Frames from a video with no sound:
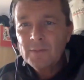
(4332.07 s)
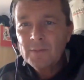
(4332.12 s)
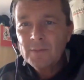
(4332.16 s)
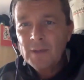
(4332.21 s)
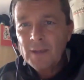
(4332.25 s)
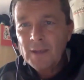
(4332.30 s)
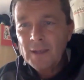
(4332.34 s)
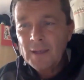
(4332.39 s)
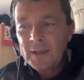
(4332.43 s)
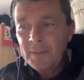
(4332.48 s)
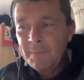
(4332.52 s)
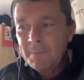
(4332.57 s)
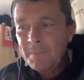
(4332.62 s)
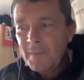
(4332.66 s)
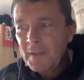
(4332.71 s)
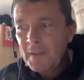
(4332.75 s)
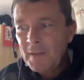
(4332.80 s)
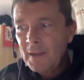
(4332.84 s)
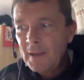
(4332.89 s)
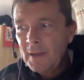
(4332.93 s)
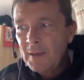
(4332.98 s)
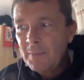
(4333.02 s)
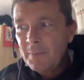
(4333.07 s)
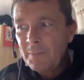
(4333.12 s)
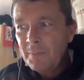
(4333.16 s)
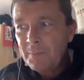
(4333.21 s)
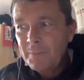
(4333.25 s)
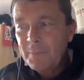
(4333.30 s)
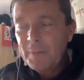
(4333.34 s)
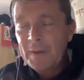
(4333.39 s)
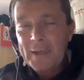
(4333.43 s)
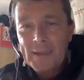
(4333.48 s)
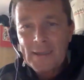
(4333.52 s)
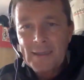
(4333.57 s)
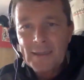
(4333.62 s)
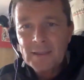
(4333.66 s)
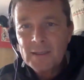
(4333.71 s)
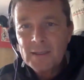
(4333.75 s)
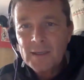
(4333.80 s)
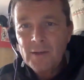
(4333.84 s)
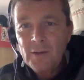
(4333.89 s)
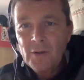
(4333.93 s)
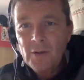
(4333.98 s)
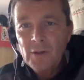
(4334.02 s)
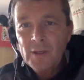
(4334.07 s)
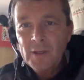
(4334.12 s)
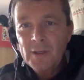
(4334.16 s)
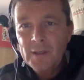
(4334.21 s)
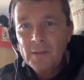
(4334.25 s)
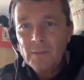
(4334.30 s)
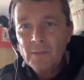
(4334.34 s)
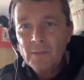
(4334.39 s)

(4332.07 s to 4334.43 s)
But like I said earlier,